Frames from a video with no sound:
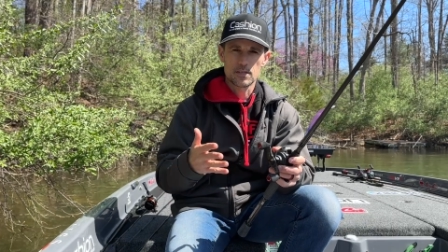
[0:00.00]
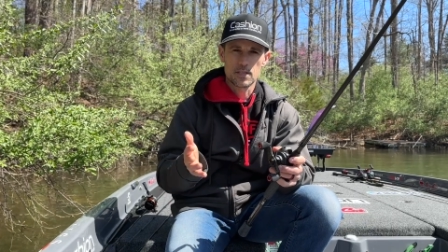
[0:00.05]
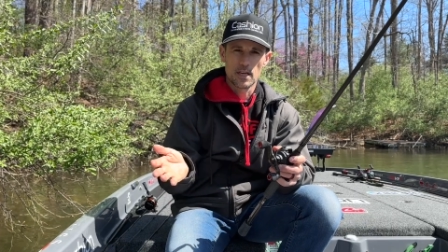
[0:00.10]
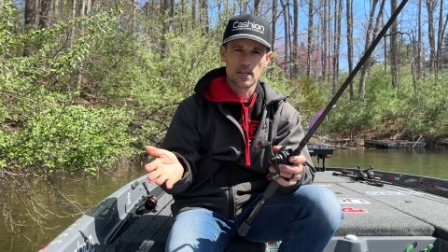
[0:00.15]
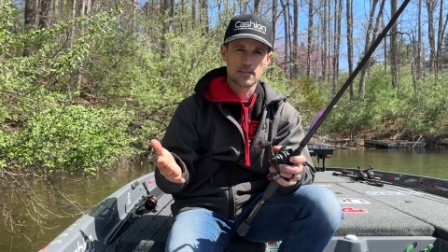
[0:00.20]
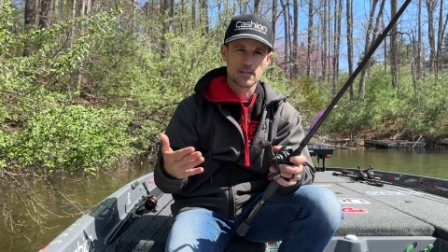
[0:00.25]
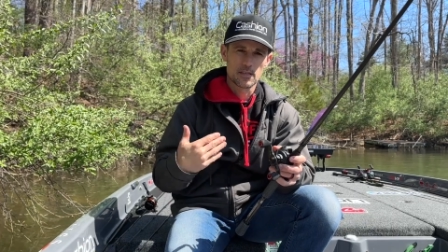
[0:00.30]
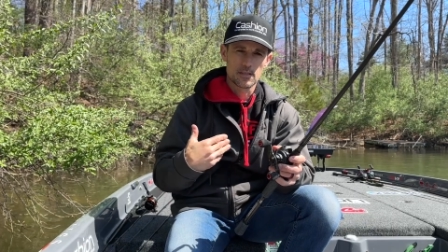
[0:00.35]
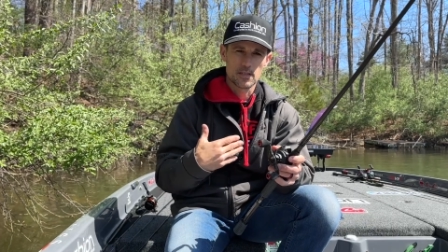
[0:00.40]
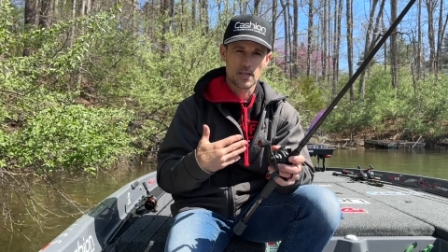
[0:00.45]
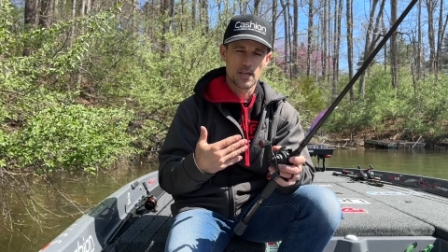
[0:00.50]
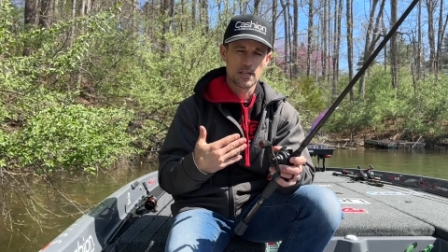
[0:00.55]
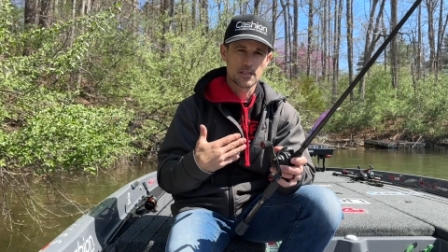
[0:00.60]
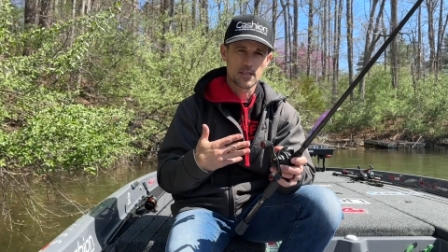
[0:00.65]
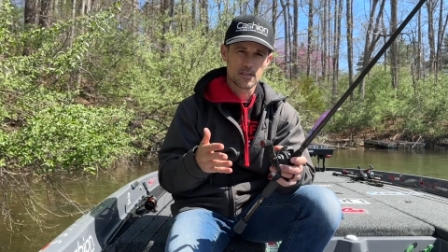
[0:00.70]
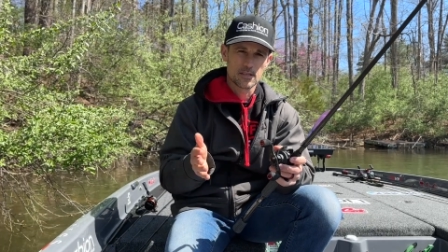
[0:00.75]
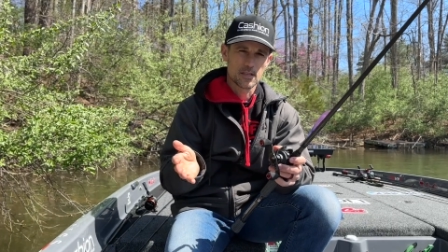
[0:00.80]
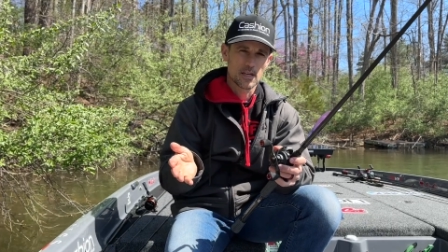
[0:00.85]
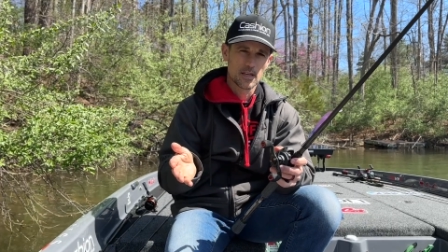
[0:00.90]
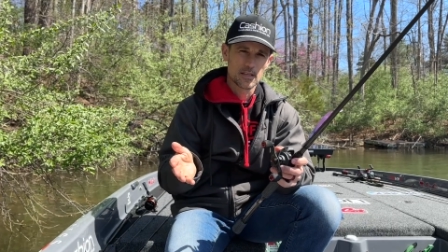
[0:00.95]

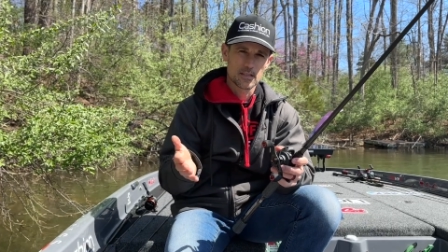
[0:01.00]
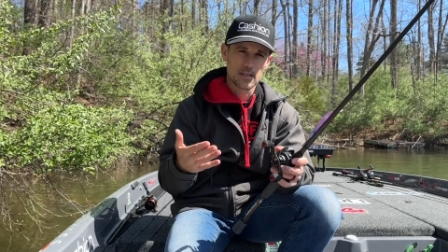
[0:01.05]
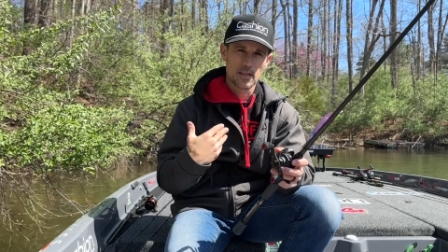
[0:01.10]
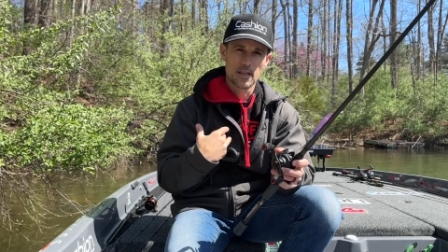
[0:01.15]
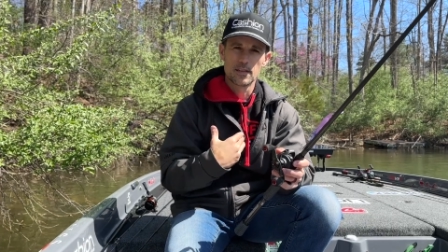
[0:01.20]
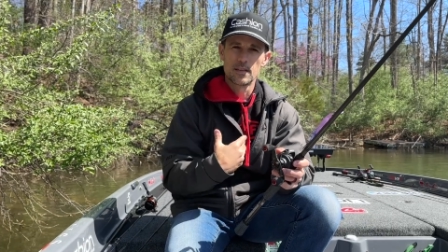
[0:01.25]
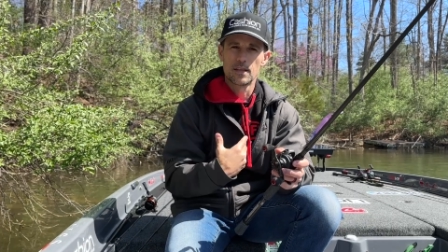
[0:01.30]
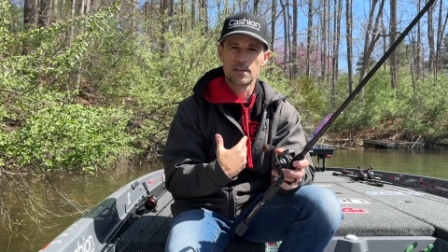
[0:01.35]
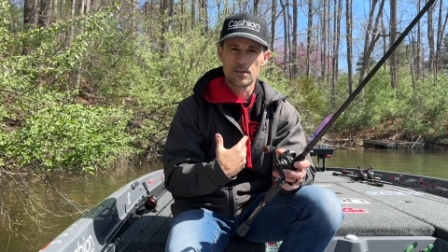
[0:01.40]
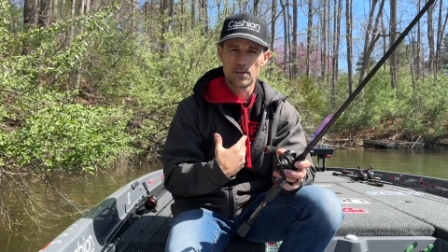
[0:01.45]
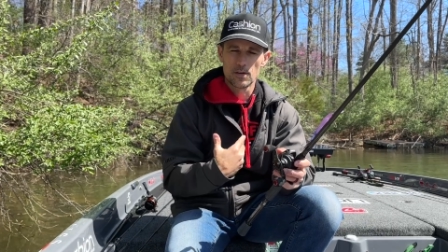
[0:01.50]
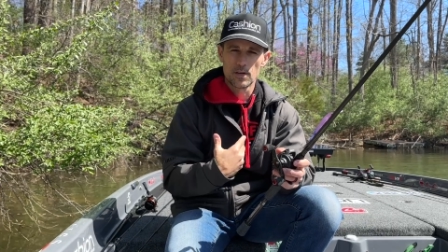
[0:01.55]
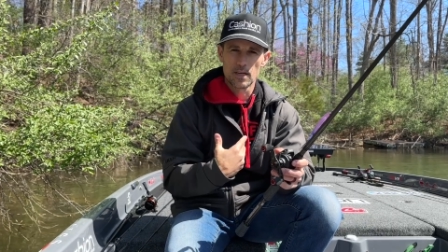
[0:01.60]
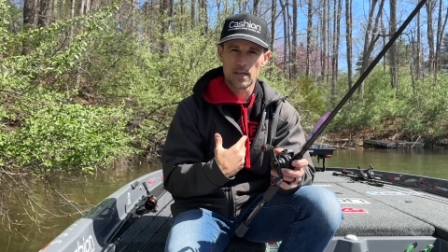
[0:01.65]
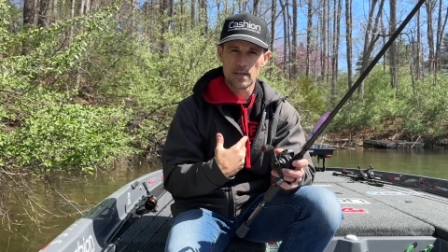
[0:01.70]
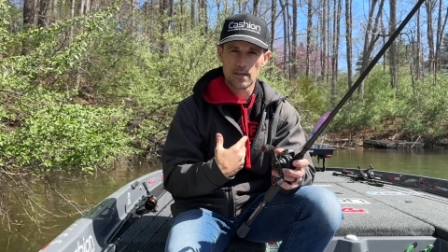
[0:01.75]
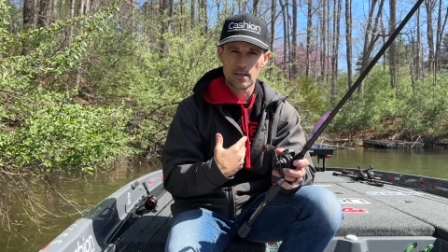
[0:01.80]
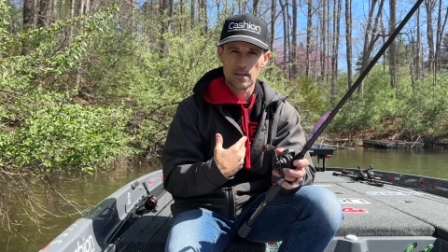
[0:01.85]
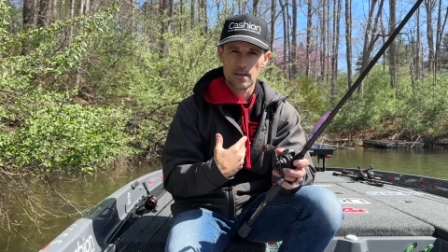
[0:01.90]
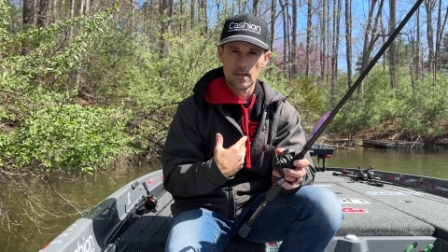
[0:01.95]
and then they'll get it.